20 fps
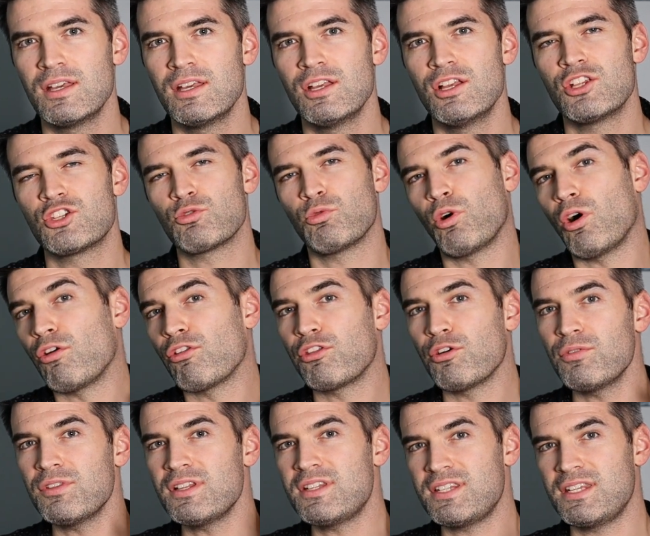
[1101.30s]
So although
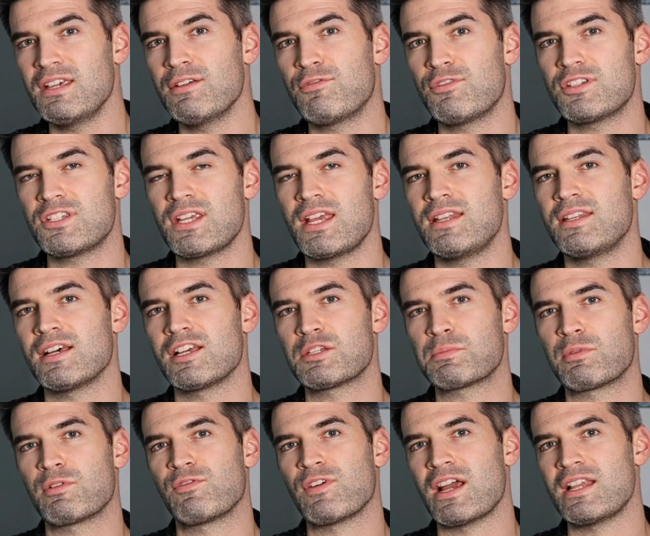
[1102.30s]
the TFSA does
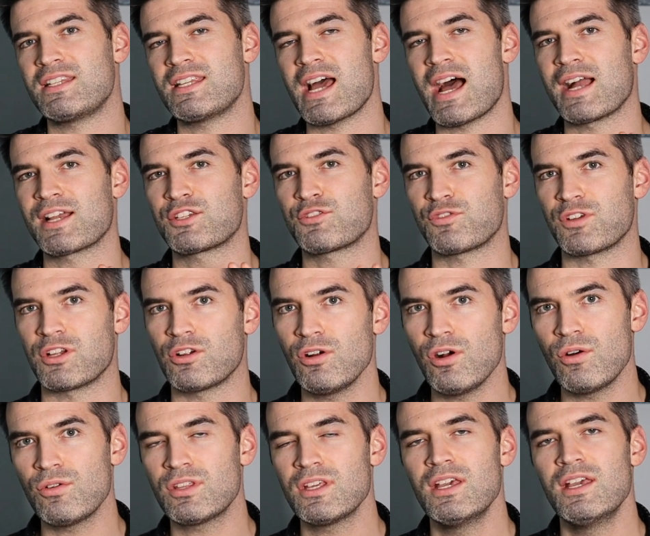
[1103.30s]
provide tax-free
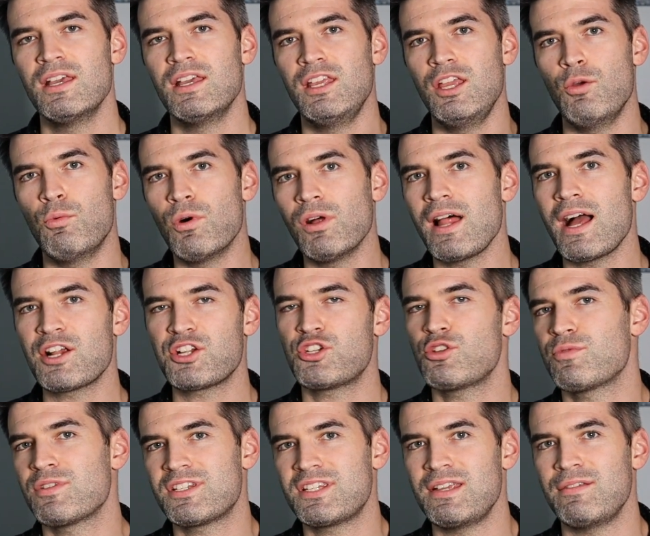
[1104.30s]
growth, you will actually
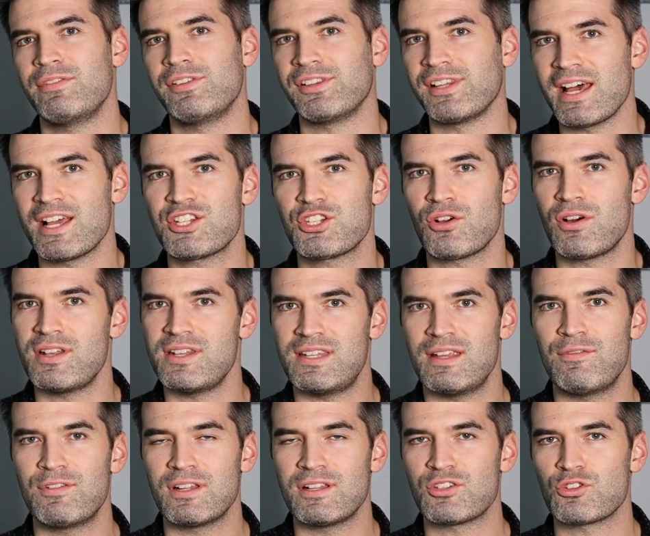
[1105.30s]
receive less on
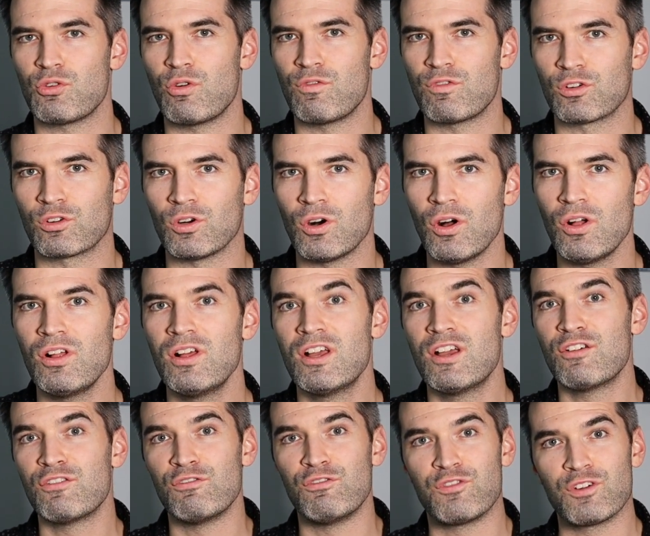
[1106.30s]
dividends overall
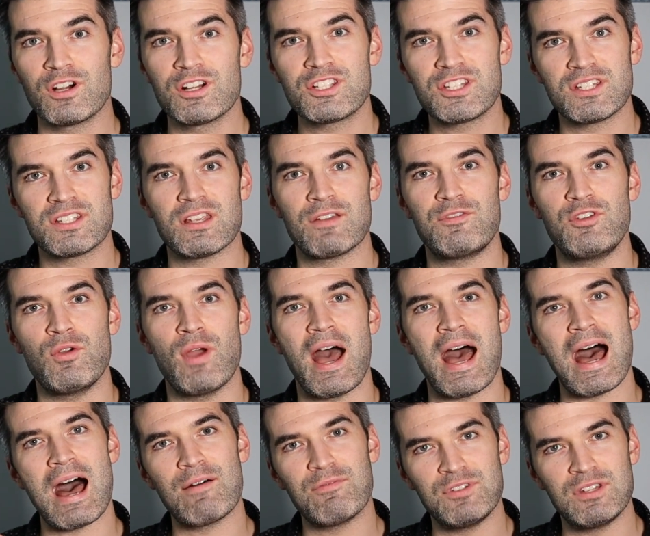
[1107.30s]
versus if you
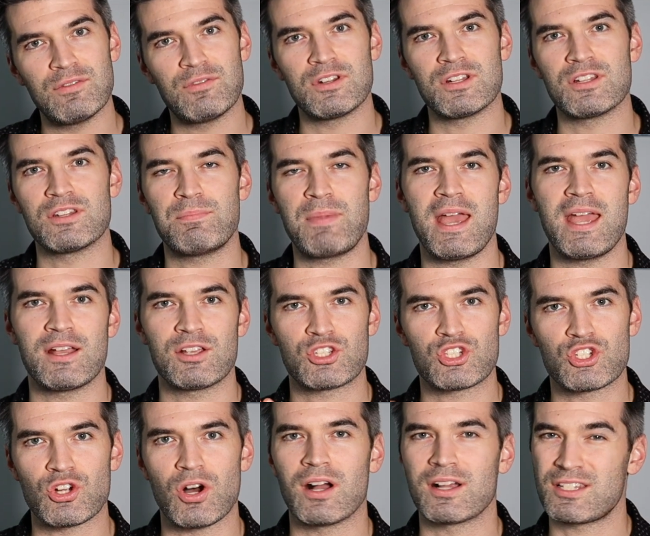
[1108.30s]
have dividend paying
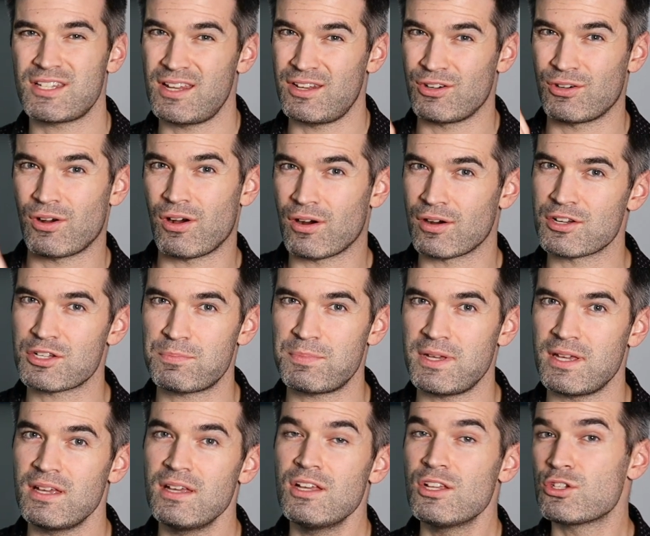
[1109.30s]
stocks in your RRSP.
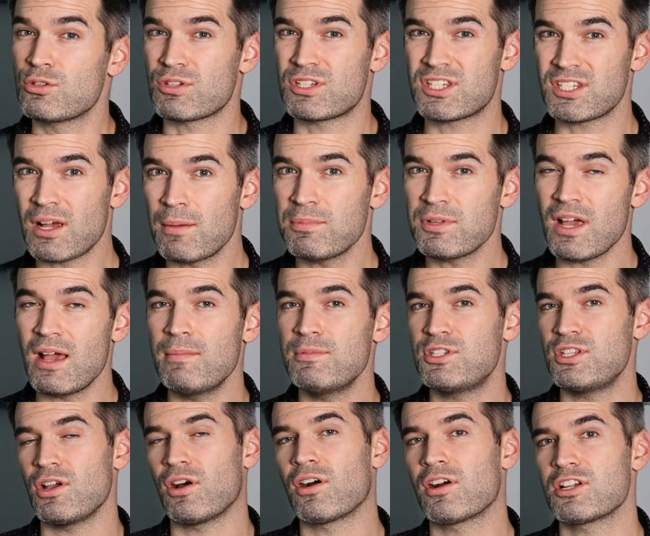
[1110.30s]
So sometimes the
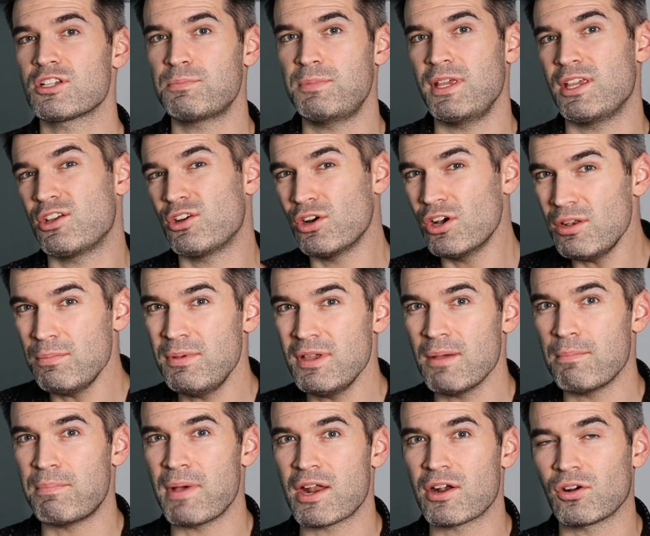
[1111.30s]
RRSP could be a
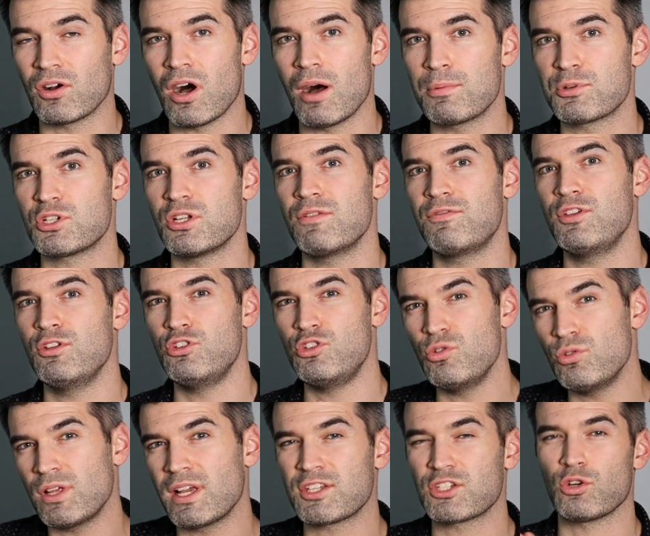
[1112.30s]
better option if you do
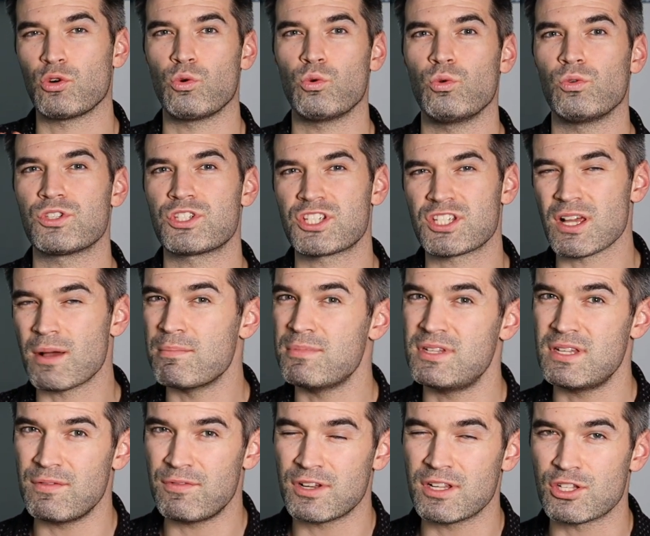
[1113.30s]
like to hold some
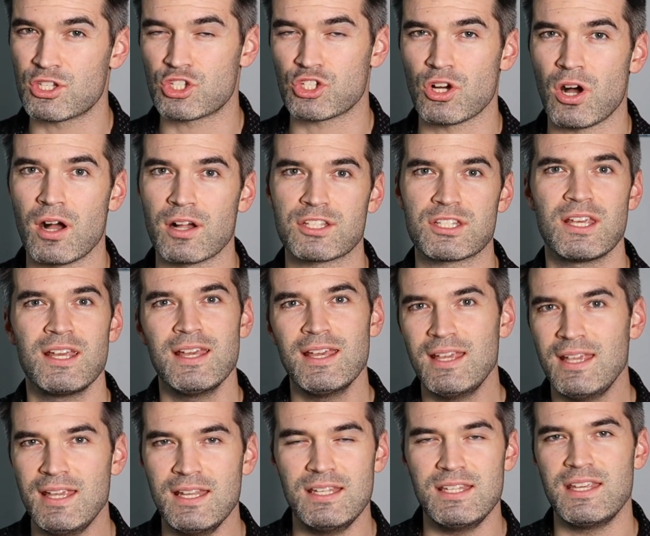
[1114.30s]
dividend stocks,
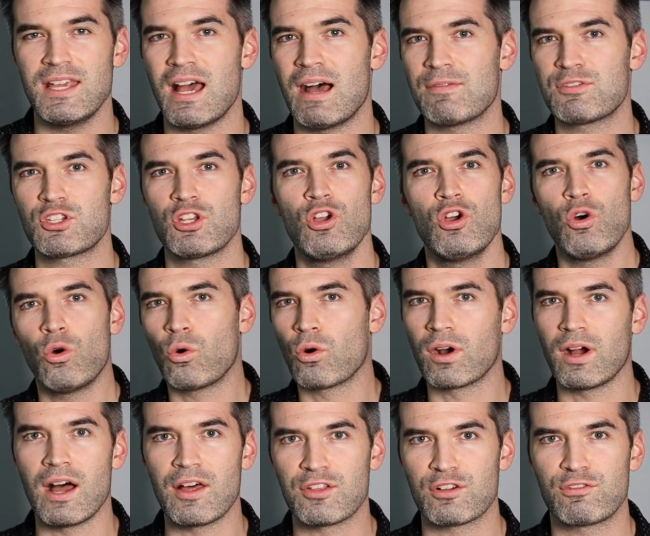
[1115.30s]
ETFs, or
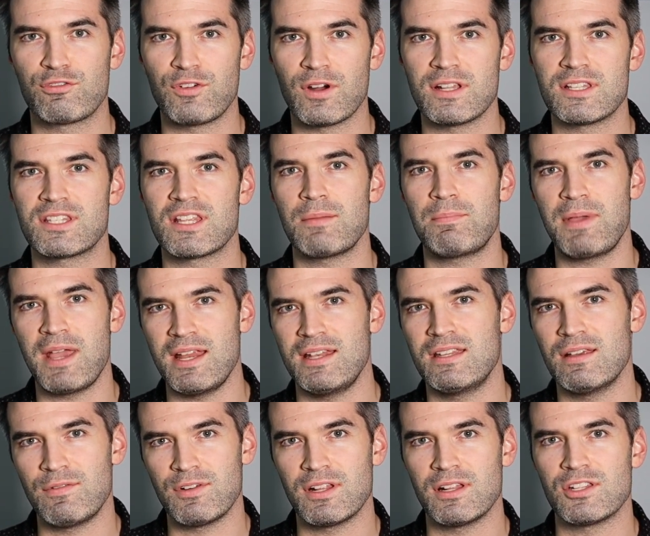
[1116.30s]
other funds that pay
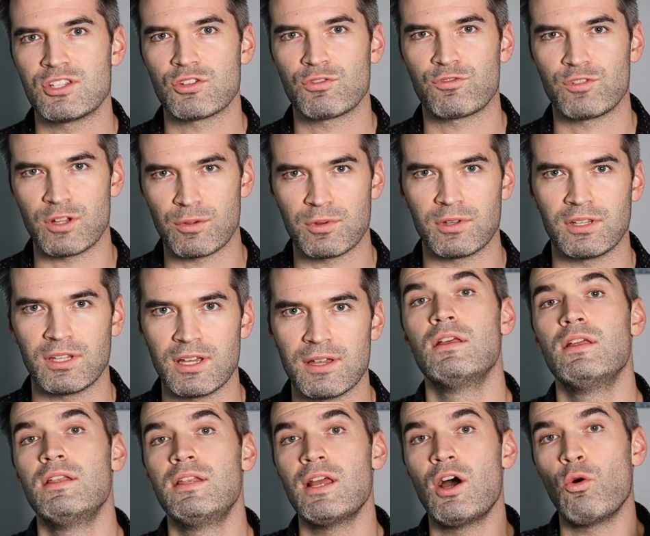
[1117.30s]
dividends frequently.
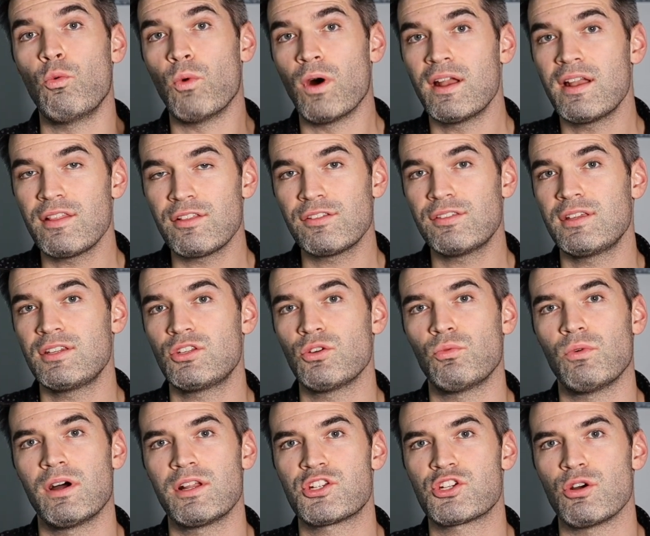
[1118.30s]
Now, one other thing to
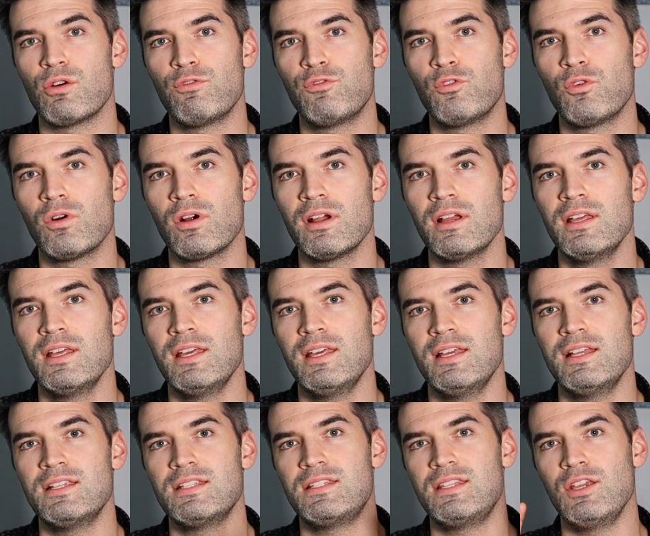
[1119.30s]
watch out for
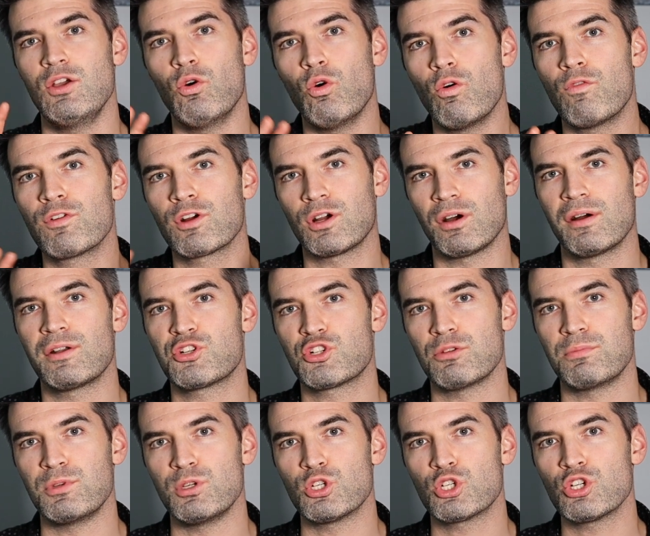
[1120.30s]
is the
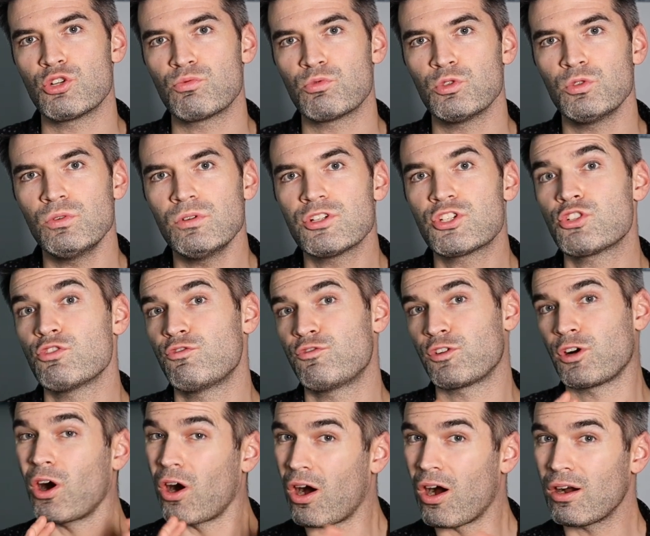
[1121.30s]
overcontribution rule. So for
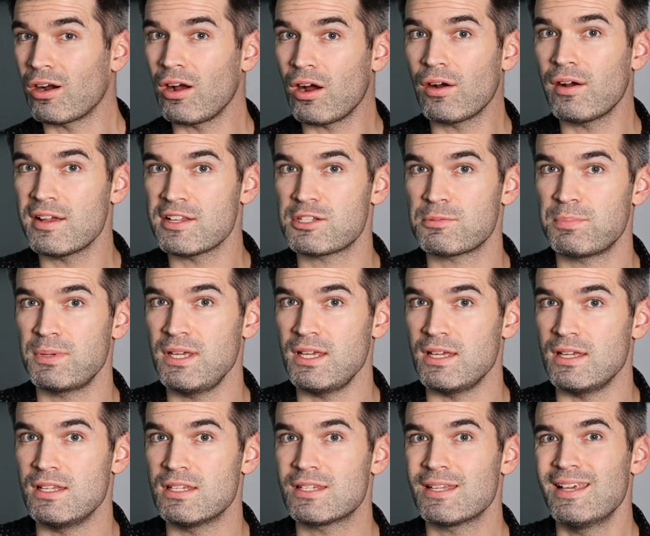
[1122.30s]

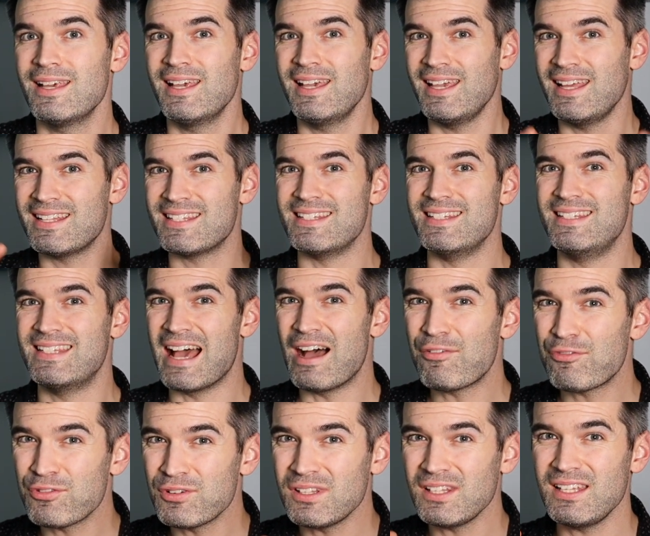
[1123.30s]
RRSPs, it's
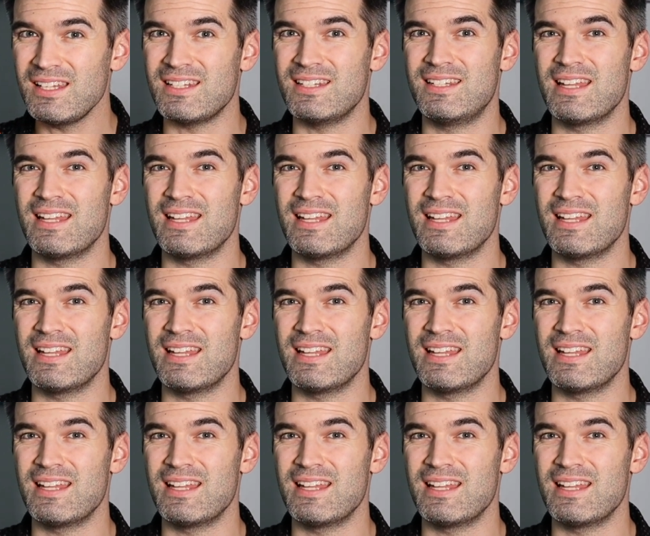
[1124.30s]
definitely